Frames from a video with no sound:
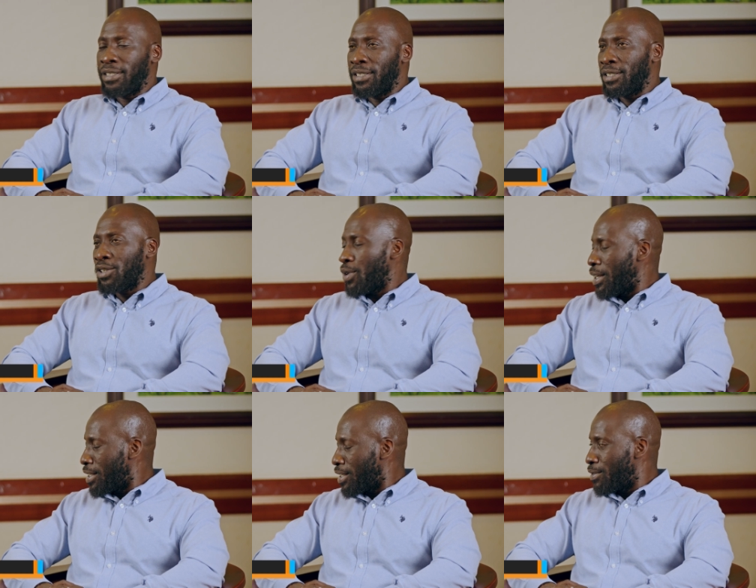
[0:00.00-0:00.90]
she's
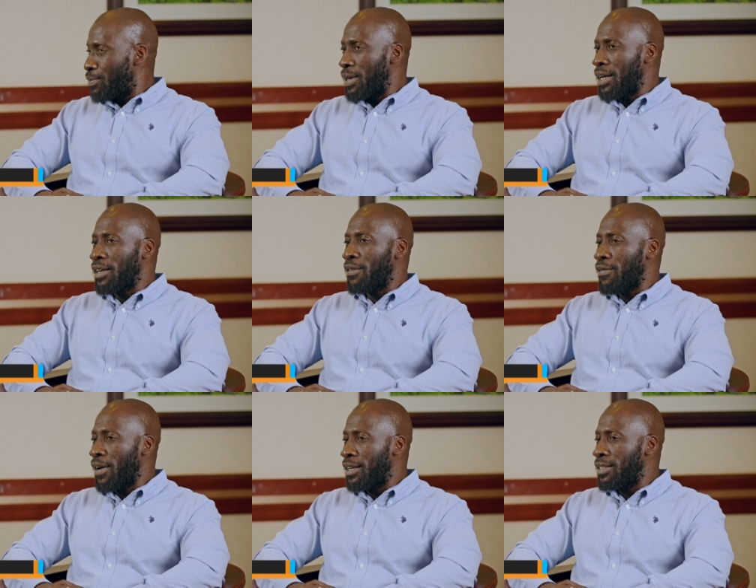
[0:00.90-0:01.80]
credited being the
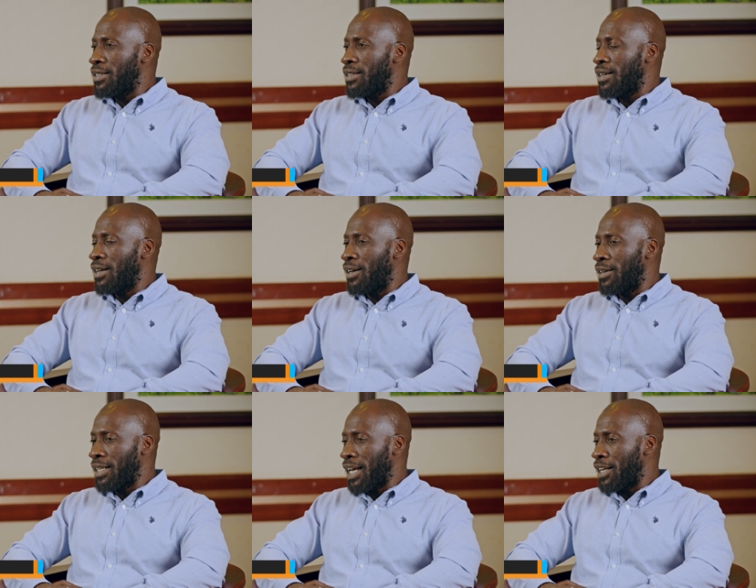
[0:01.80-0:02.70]
first
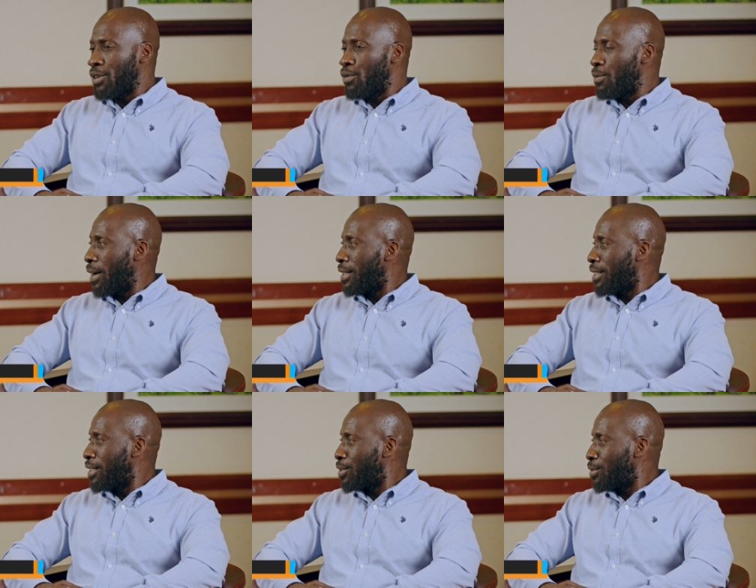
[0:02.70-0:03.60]
uh, Kenyan woman
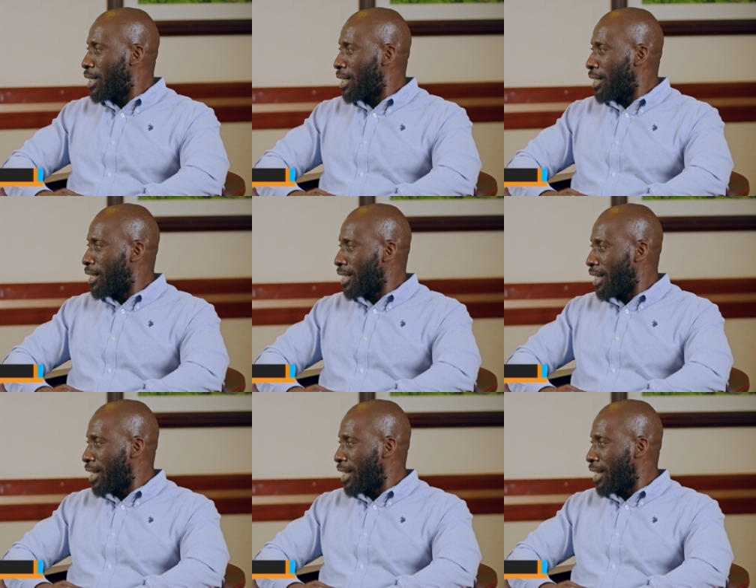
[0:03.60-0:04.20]
into the